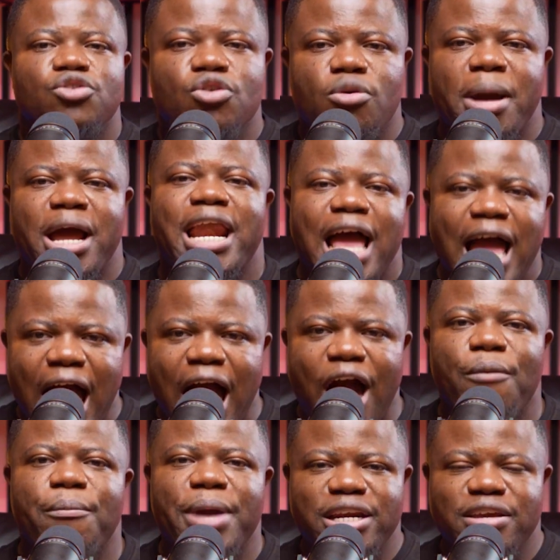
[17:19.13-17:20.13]
no matter
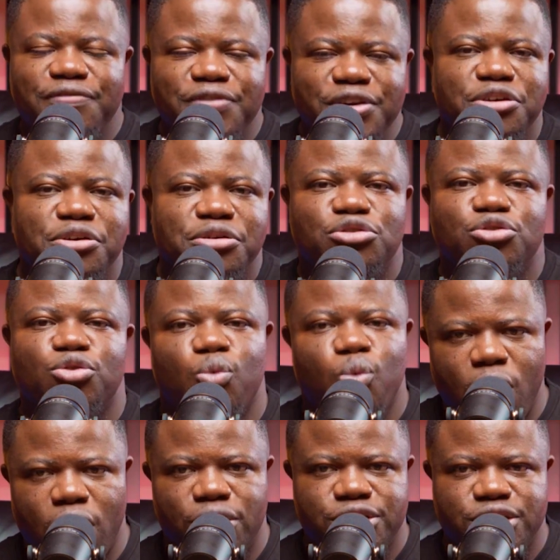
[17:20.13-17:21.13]
how many videos you
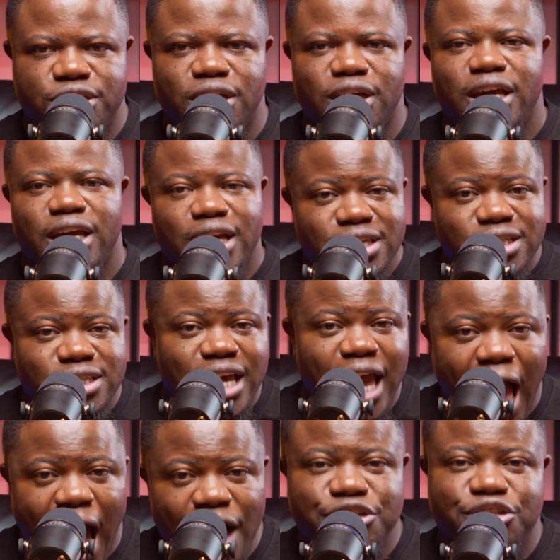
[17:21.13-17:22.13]
watch, is the
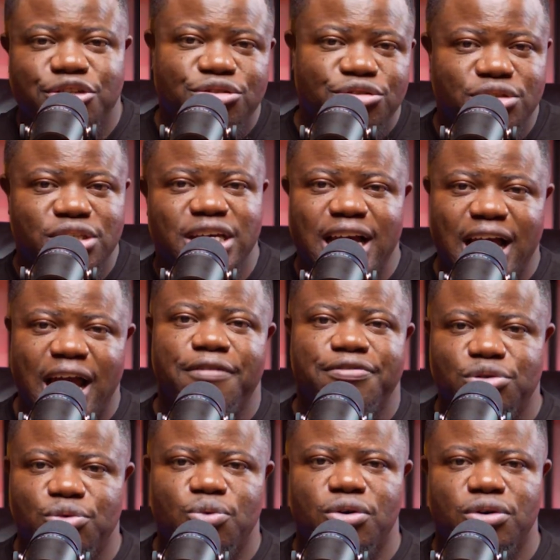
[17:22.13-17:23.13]
action you take
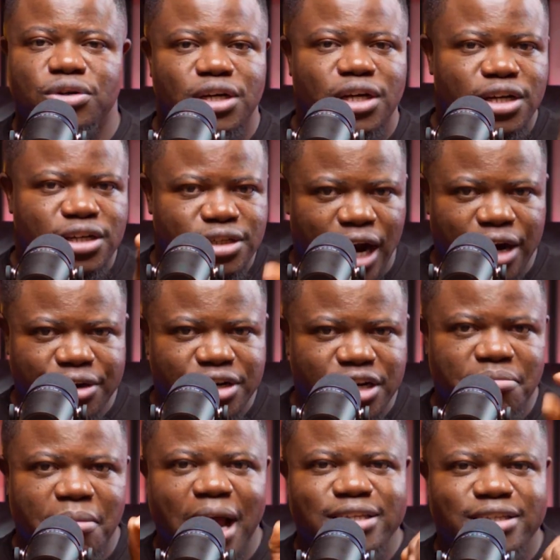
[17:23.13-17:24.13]
afterward that
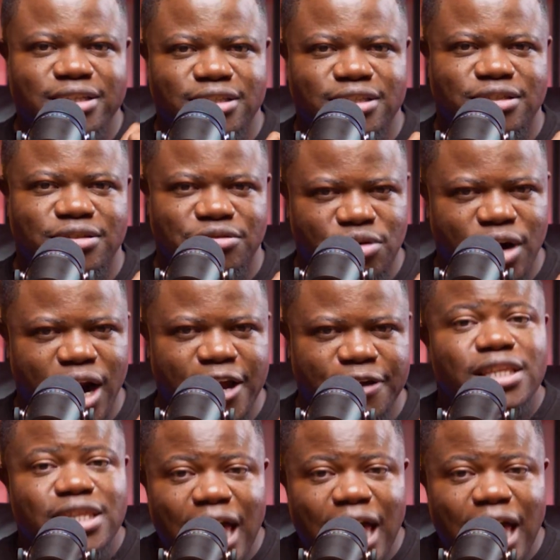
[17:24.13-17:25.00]
really matters, right?